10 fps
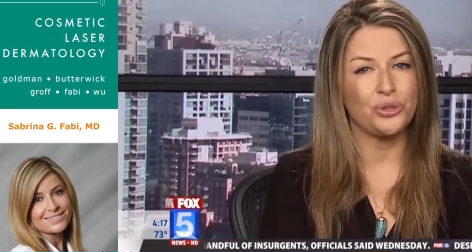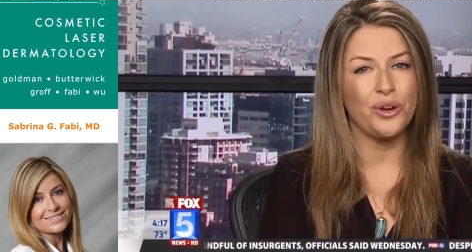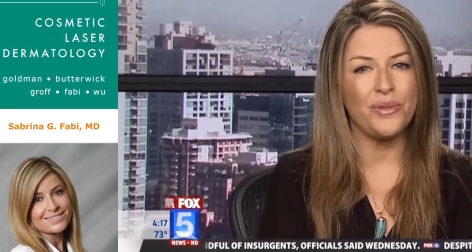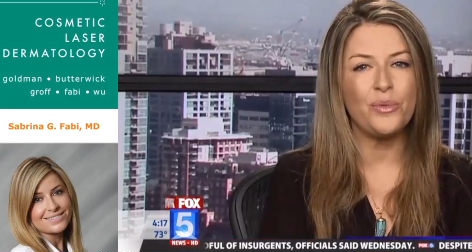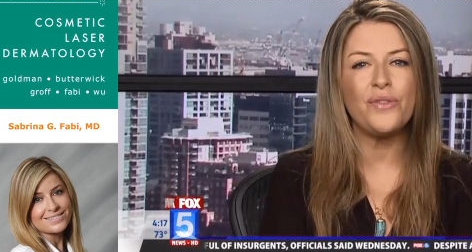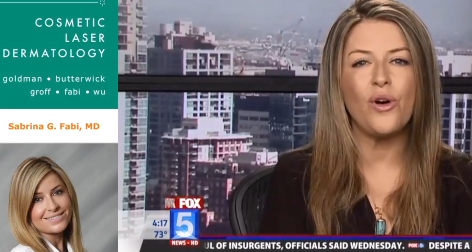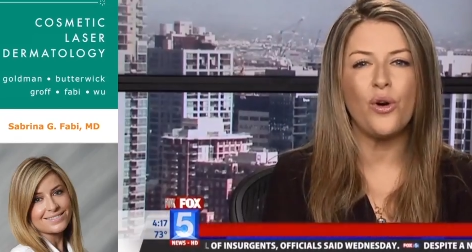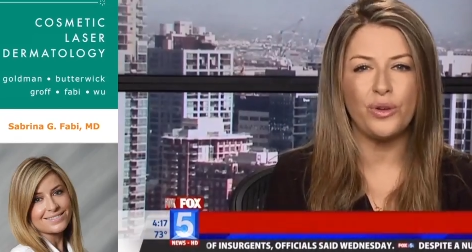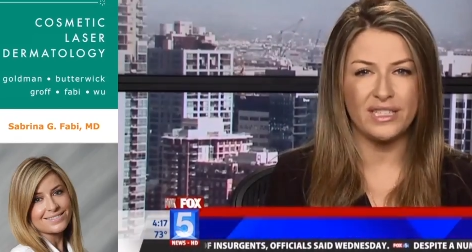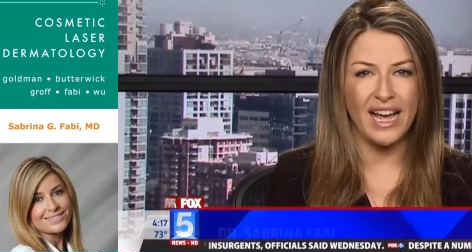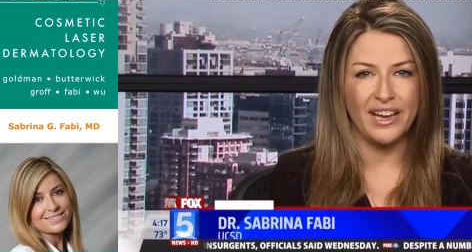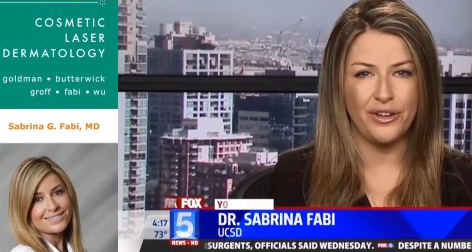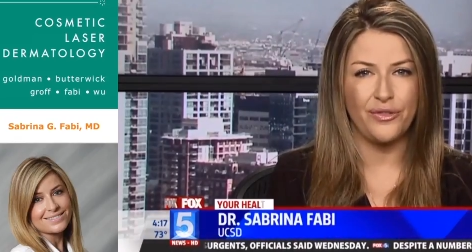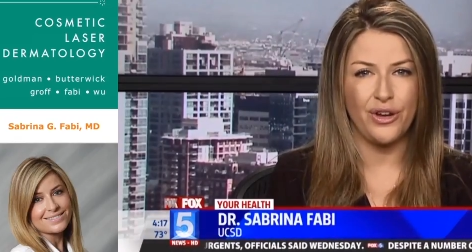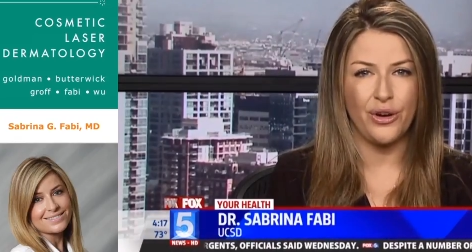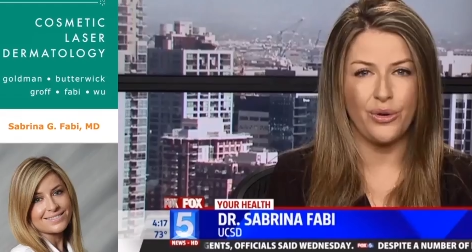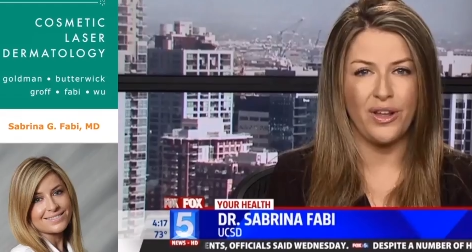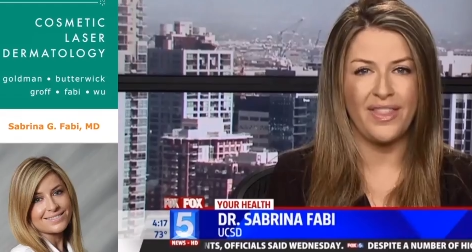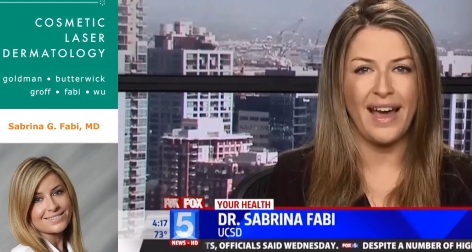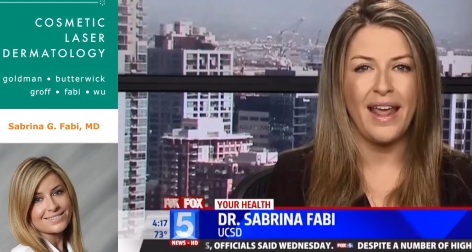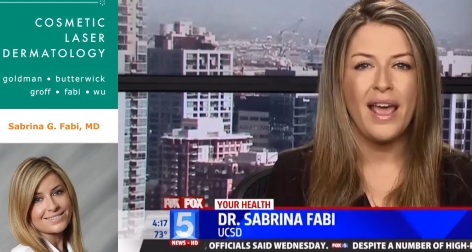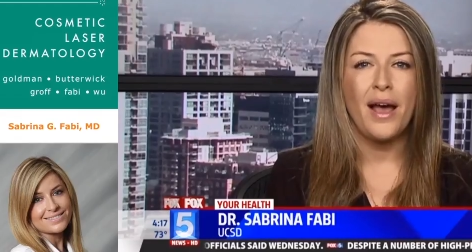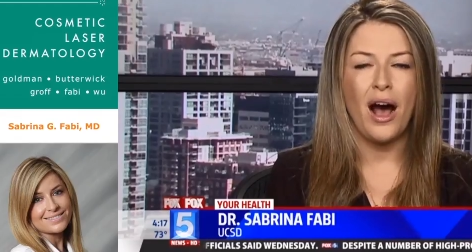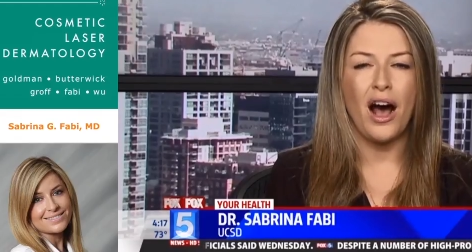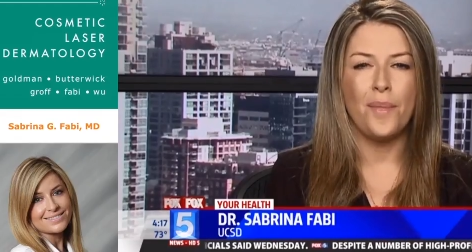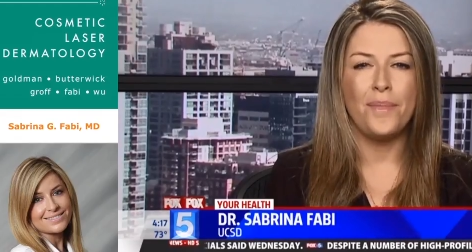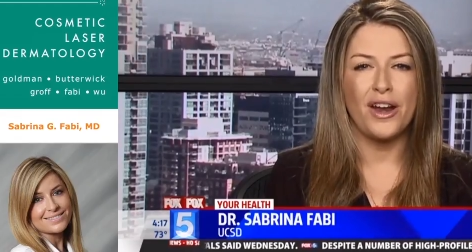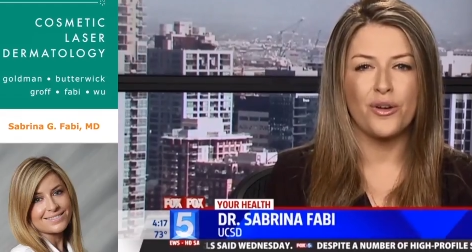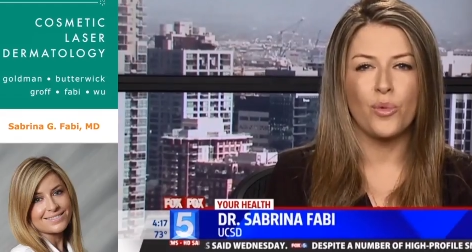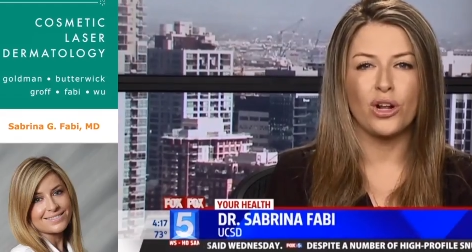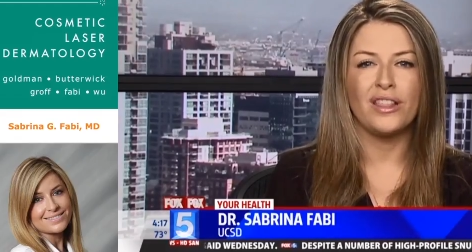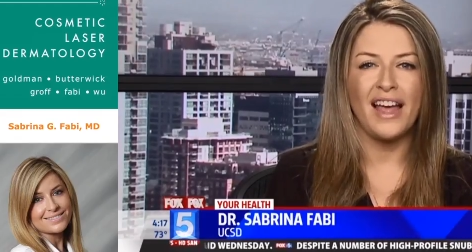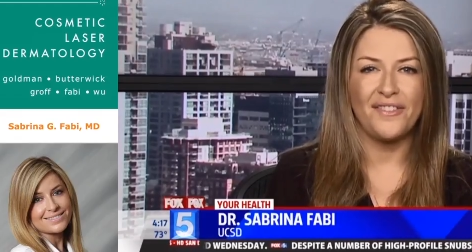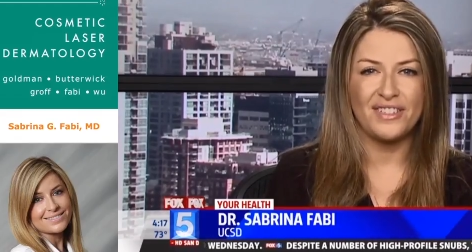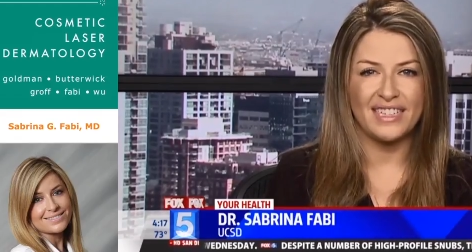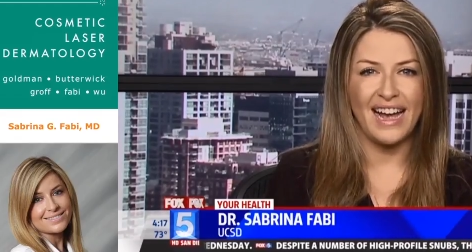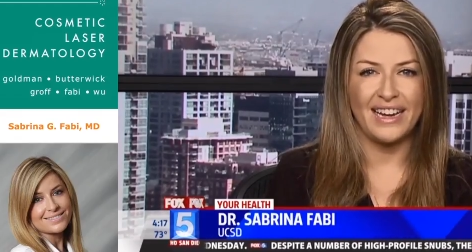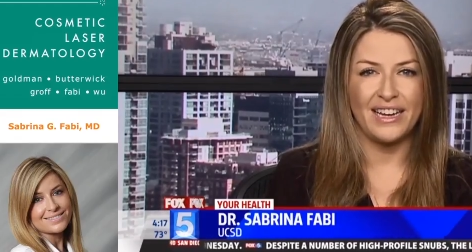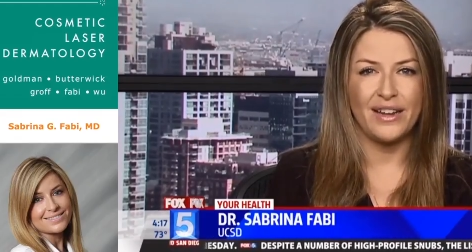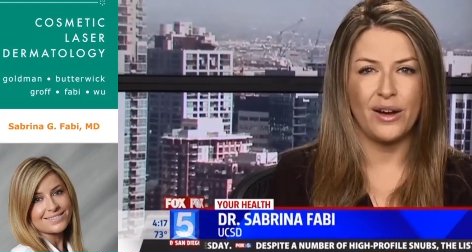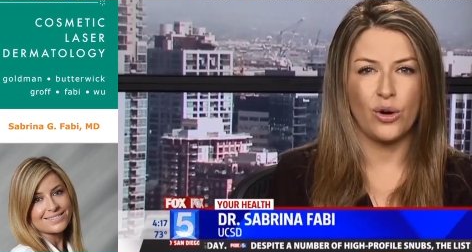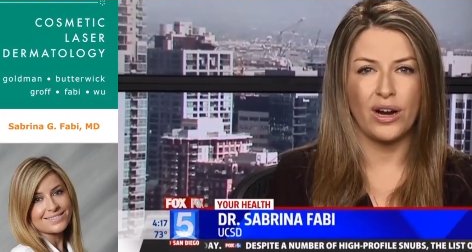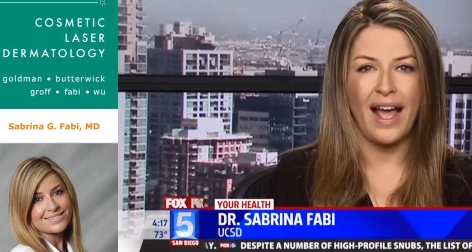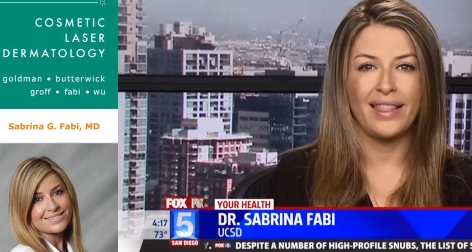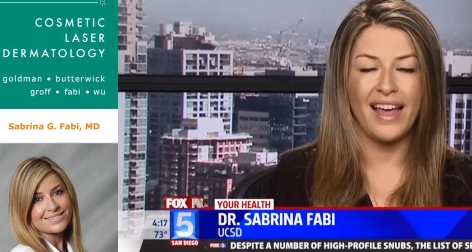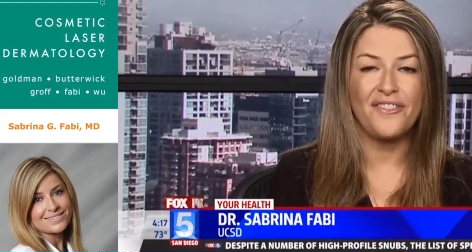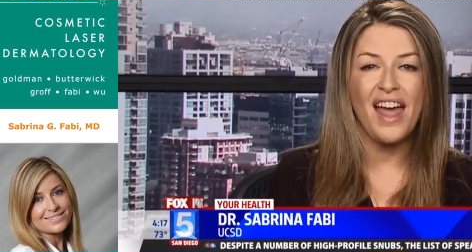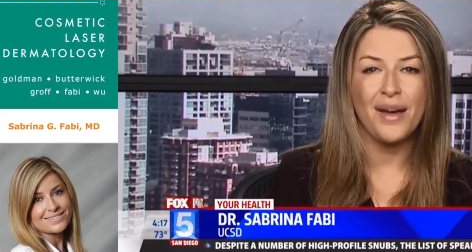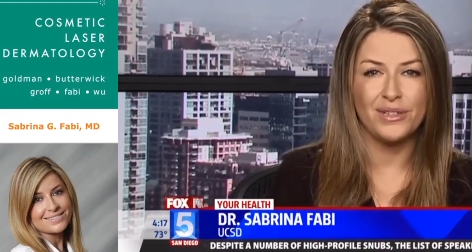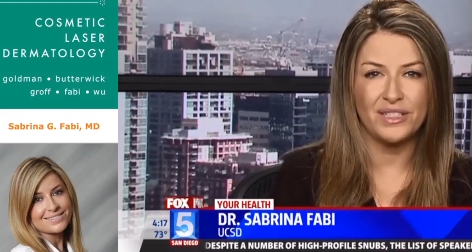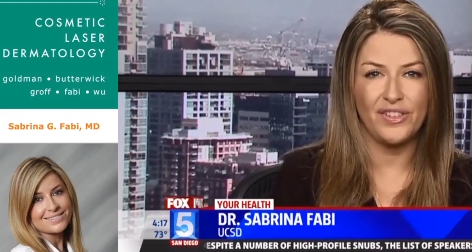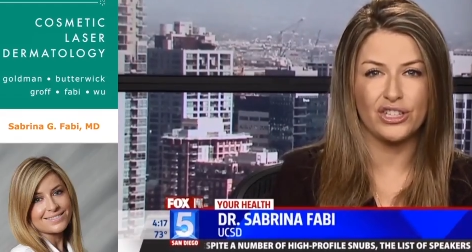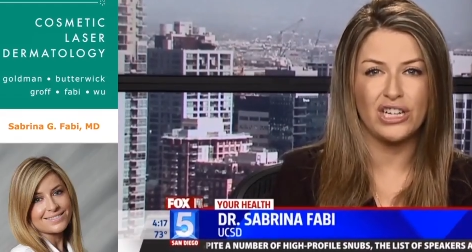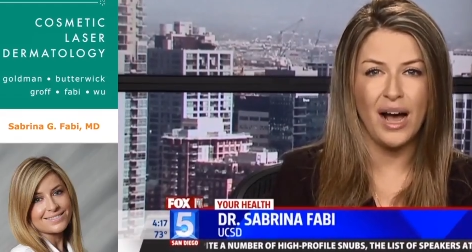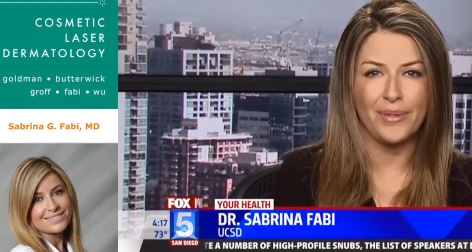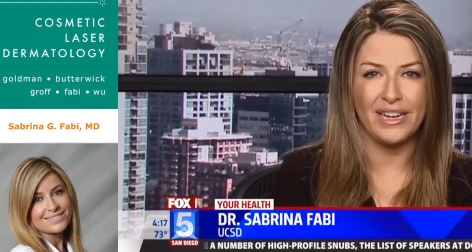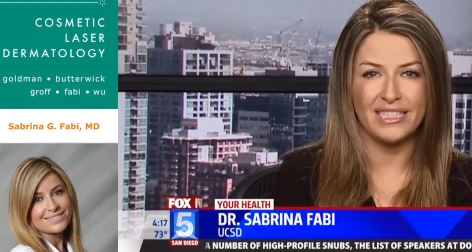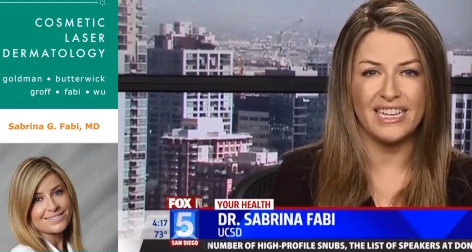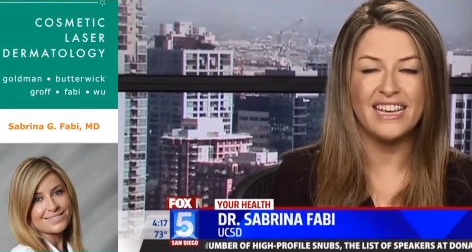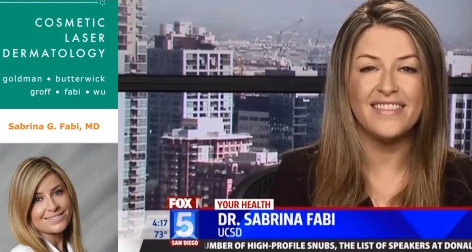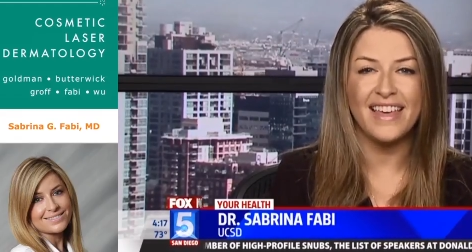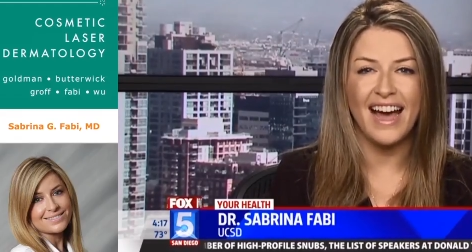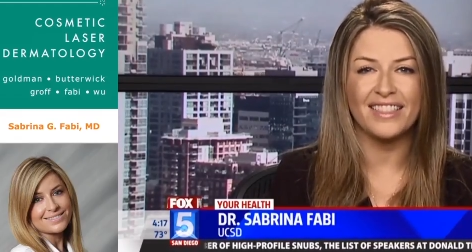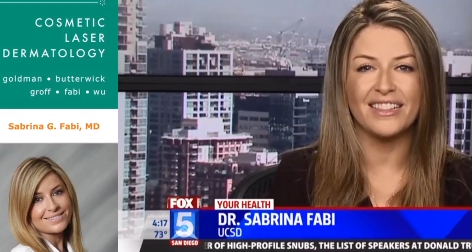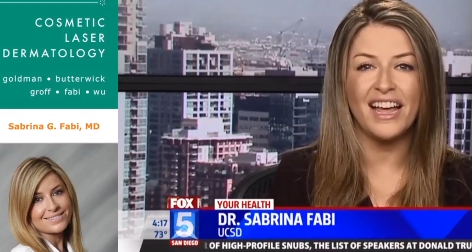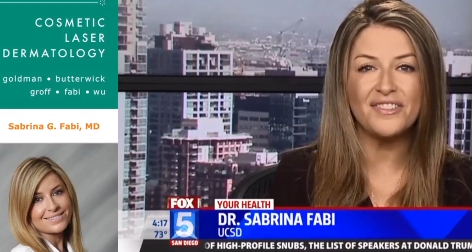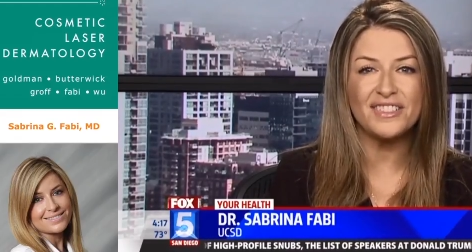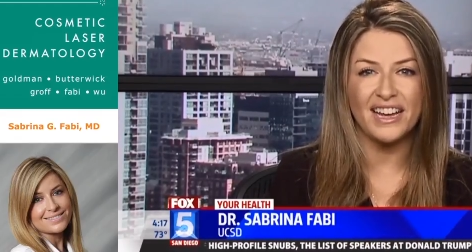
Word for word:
Speaker 1: true. I mean, we've always kind of known that men are more left-sided or left hemisphere dominant, in that the left